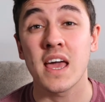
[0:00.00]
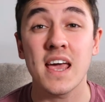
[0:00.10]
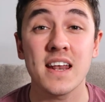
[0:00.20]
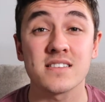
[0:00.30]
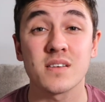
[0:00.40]

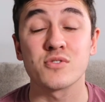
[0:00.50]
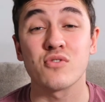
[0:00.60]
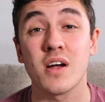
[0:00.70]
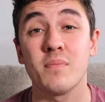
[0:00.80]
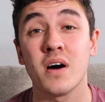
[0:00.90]
Hit that
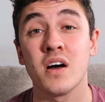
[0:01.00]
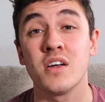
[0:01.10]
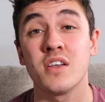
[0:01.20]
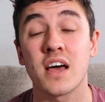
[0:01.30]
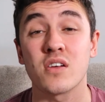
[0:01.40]
subscribe
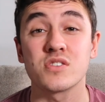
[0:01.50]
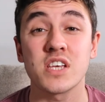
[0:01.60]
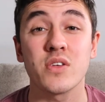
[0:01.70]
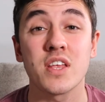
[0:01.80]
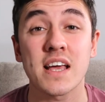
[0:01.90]
button and I'll
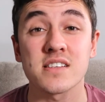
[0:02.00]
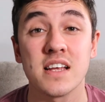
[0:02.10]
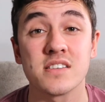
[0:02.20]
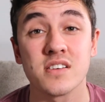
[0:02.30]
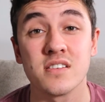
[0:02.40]
see you in the next
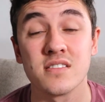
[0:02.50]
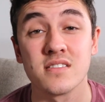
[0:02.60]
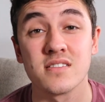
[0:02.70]
lesson.